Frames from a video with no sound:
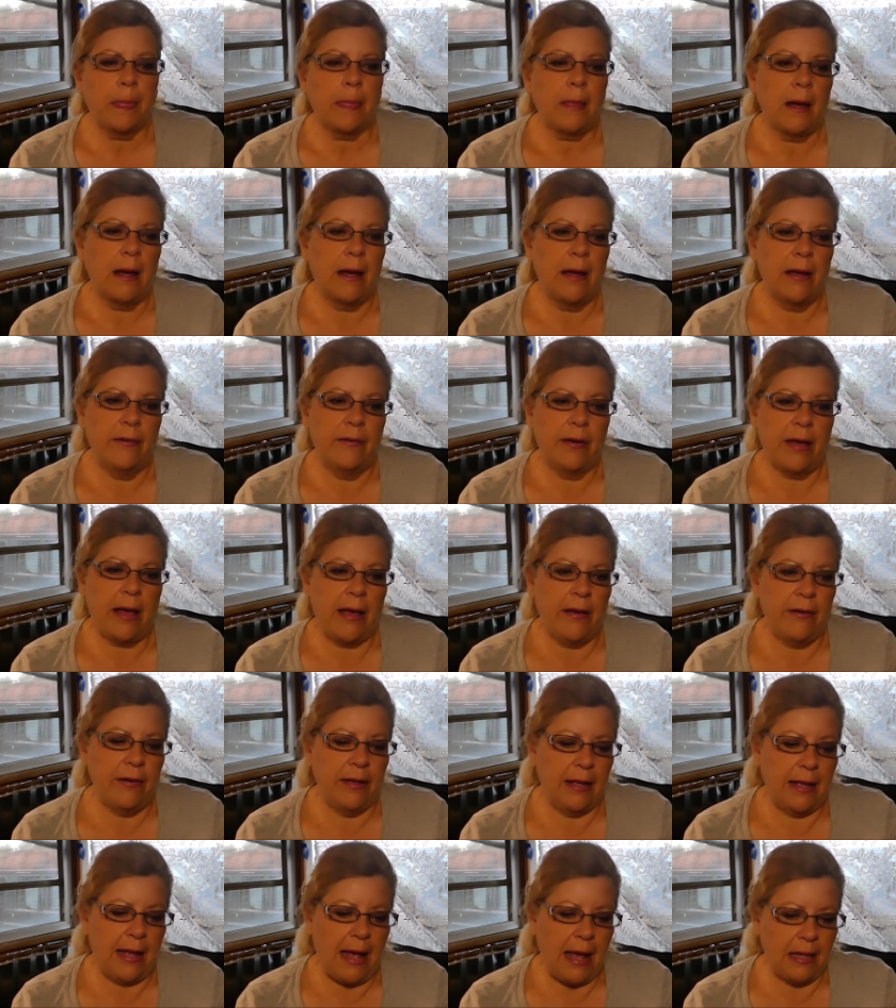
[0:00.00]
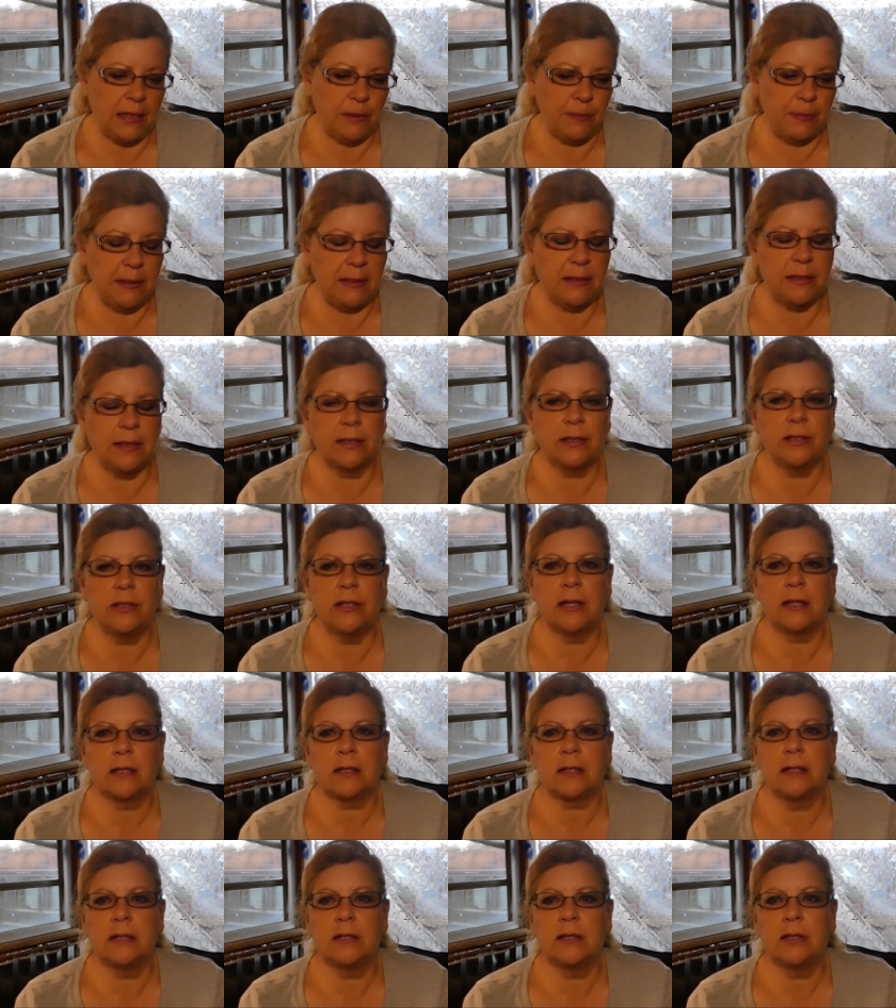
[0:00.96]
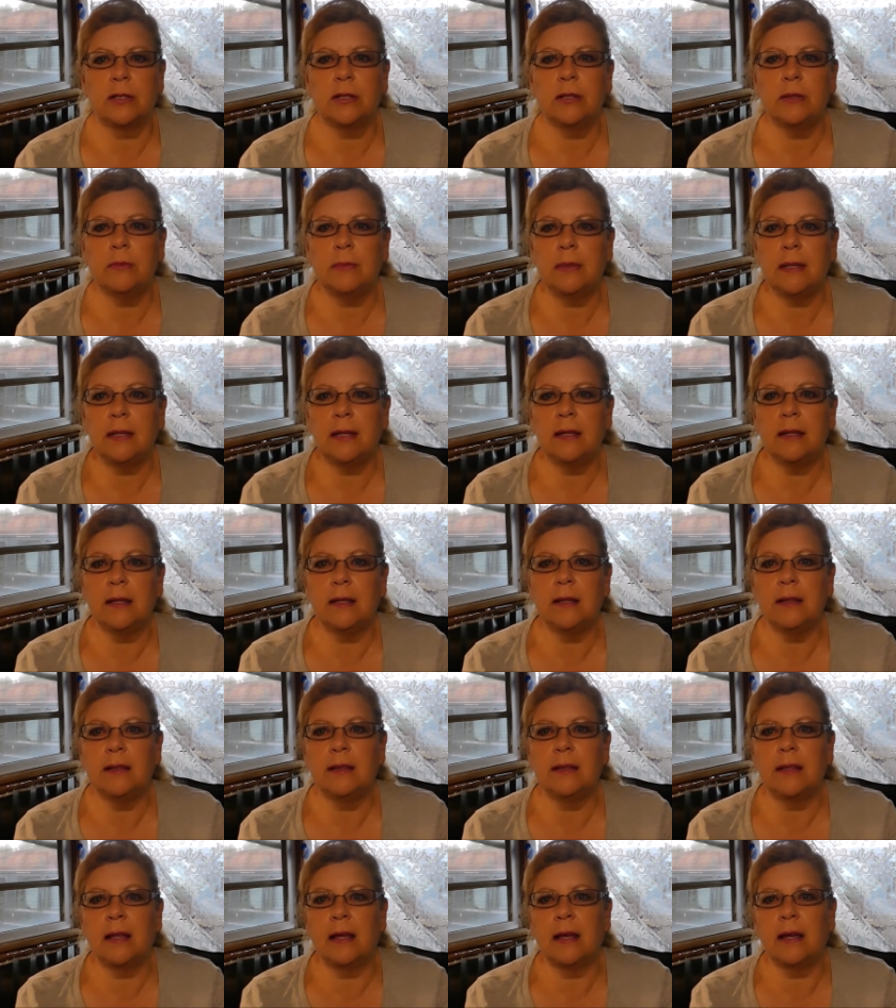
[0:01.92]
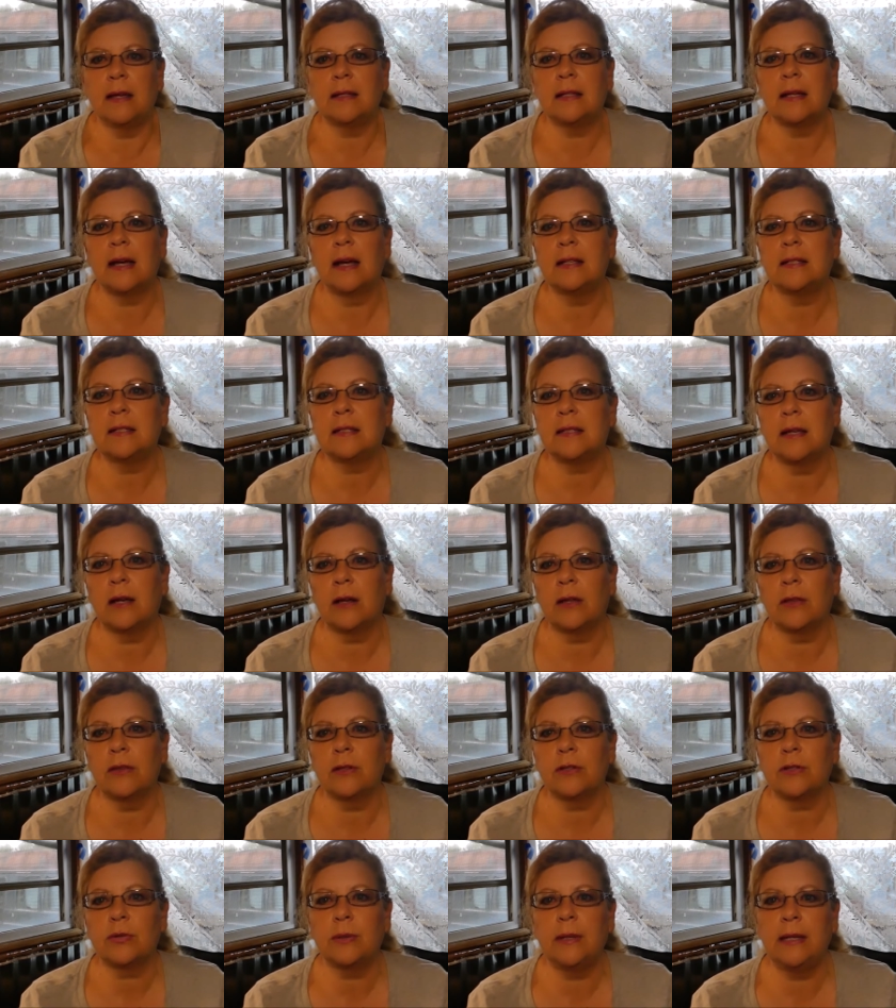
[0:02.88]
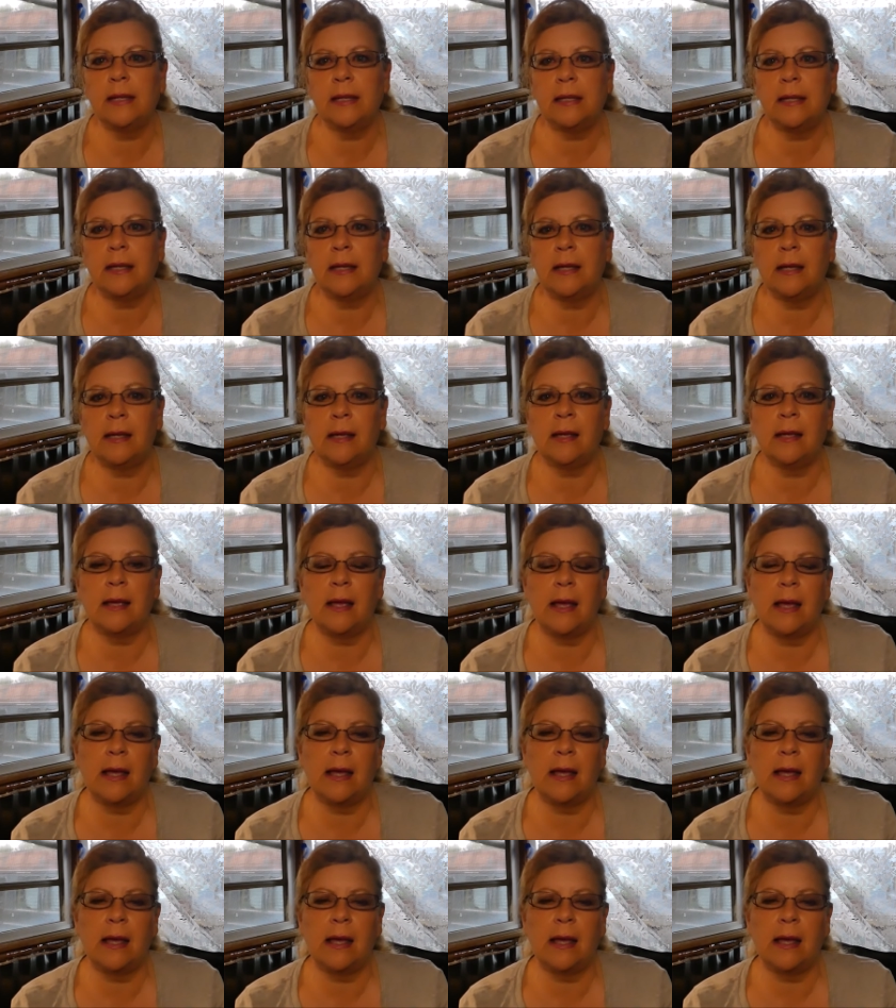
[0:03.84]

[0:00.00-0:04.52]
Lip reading: It has been suggested to me that I sell the Twinkie